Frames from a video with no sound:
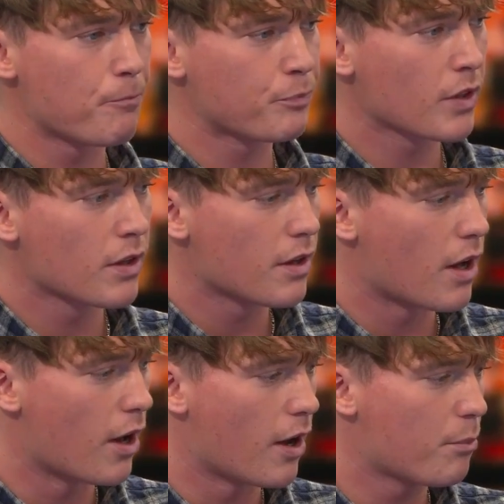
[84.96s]
Yeah.
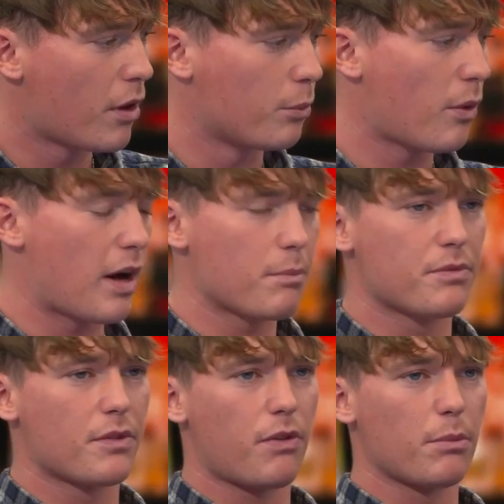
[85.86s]
Uh, well, but
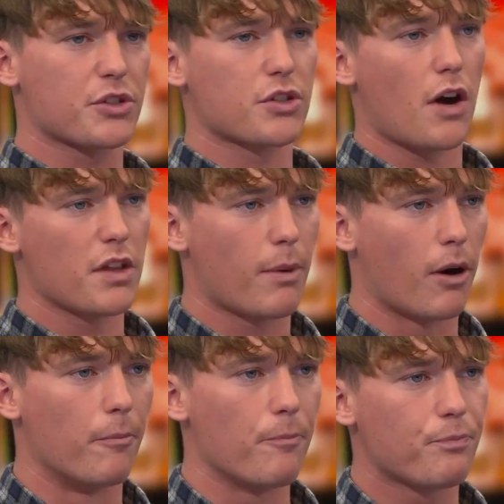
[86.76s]
uh, from the start to the
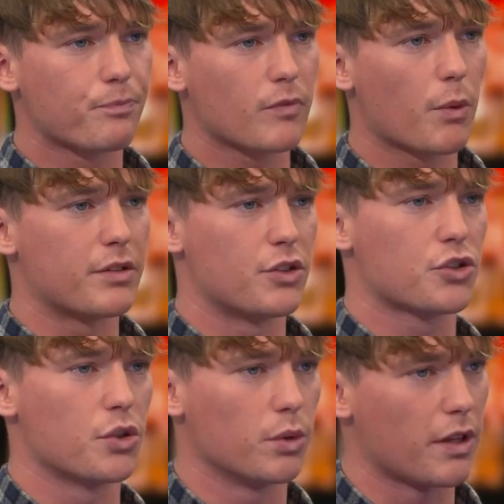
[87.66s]
bottom, went to
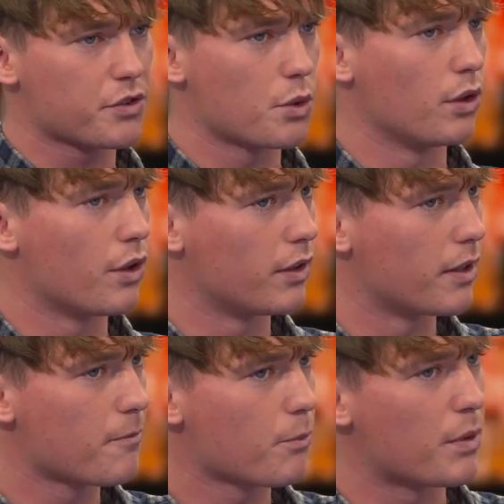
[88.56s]
school, left school
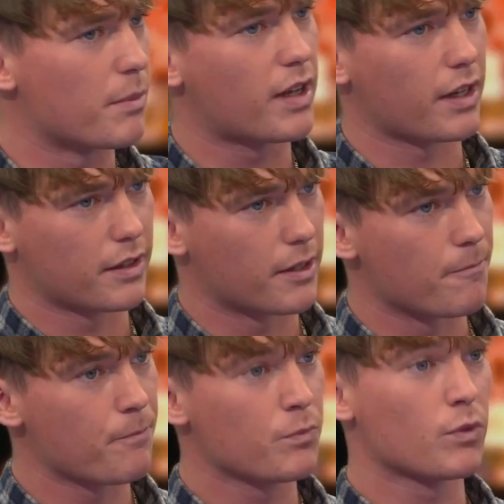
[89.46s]
early, went
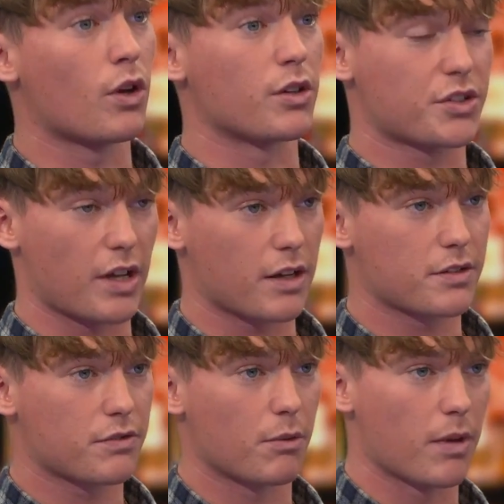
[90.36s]
mechanicing, got
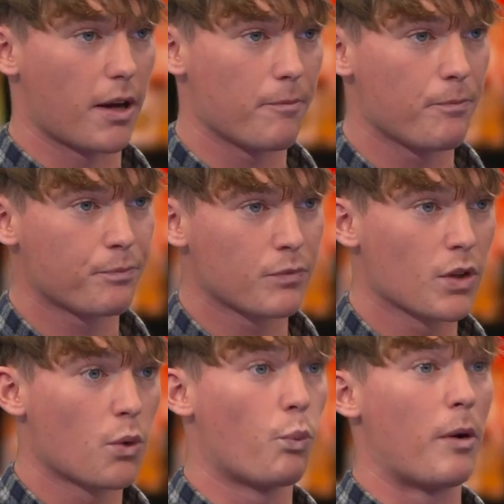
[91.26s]
sacked from that.
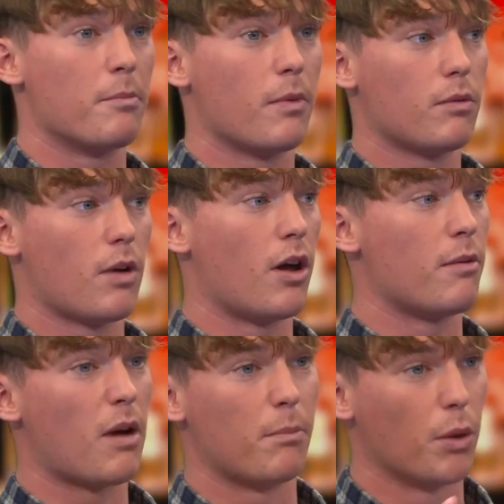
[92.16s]
Why? Went,
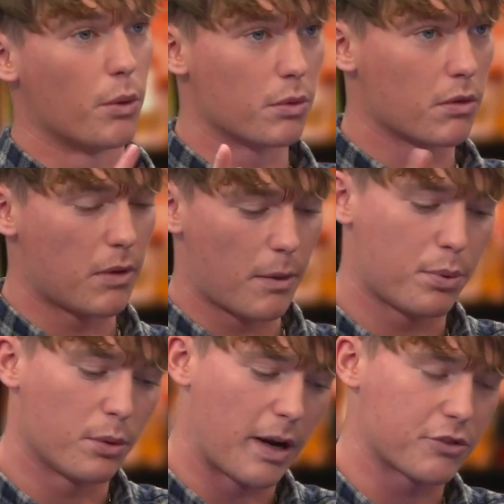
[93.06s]
um, I blew, I
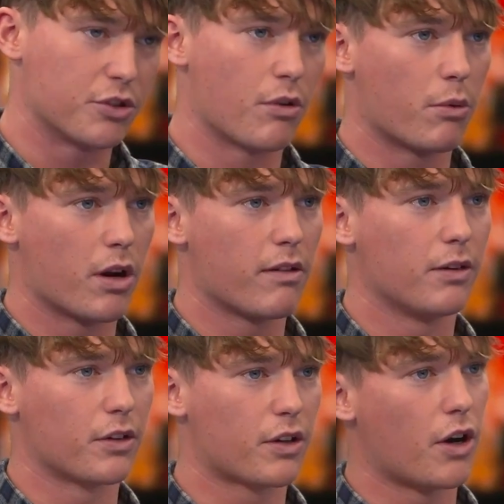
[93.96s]
put battery wrong way
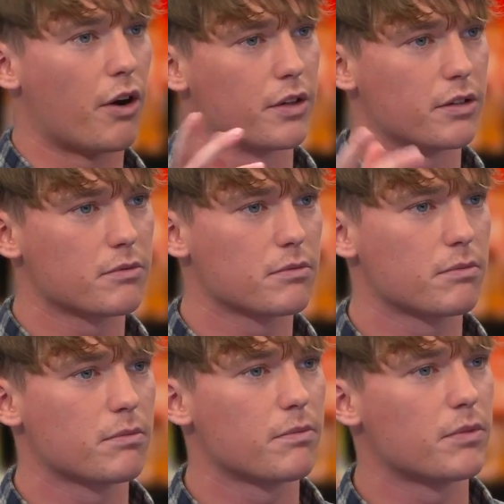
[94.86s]
around on a car and it, oh.